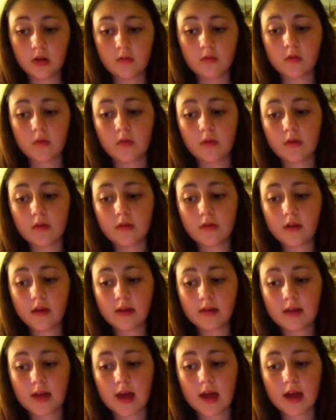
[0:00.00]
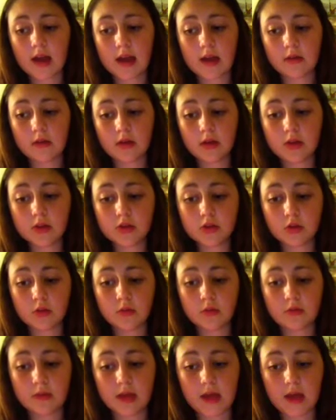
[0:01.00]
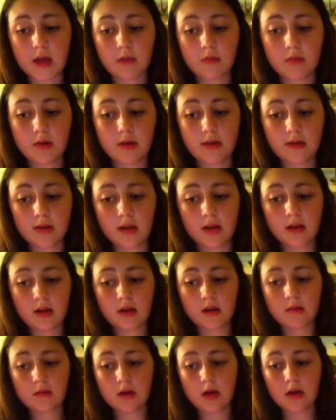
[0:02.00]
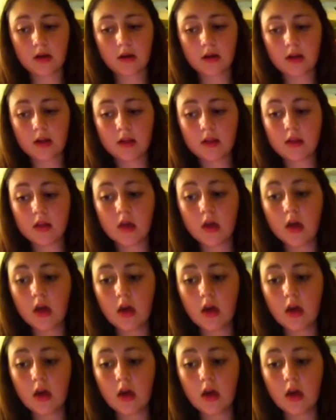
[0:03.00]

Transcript: When Roosevelt died, Henry S. Truman became president, and Americans